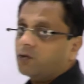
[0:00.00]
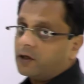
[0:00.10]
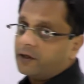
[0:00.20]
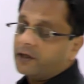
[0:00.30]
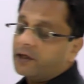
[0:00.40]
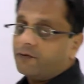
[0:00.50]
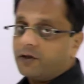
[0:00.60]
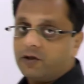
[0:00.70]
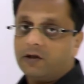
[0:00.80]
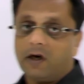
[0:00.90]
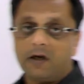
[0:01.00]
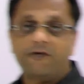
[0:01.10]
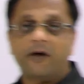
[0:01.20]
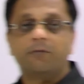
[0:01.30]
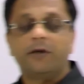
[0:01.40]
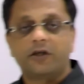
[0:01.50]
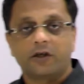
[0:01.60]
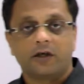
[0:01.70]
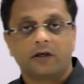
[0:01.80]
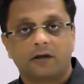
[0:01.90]
quadratic equation alpha and
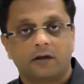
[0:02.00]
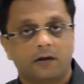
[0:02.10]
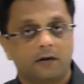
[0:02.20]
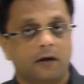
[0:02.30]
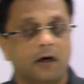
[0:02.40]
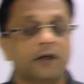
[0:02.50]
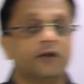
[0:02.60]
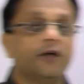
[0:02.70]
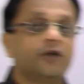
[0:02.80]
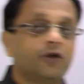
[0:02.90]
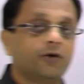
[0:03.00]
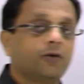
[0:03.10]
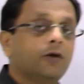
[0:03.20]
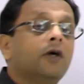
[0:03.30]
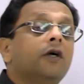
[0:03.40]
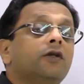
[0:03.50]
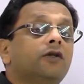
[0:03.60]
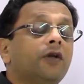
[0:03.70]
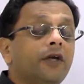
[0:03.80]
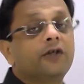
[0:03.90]
beta are in the ratio
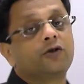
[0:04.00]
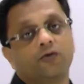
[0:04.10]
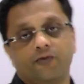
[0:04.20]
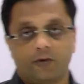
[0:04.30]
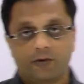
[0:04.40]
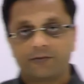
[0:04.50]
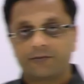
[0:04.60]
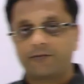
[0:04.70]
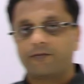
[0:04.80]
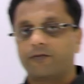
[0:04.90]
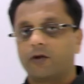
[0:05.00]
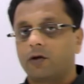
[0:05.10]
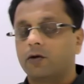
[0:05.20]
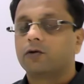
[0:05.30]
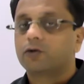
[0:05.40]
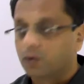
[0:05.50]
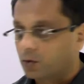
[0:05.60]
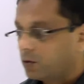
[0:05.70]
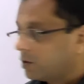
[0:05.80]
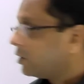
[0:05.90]
three is to four.
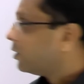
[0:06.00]
So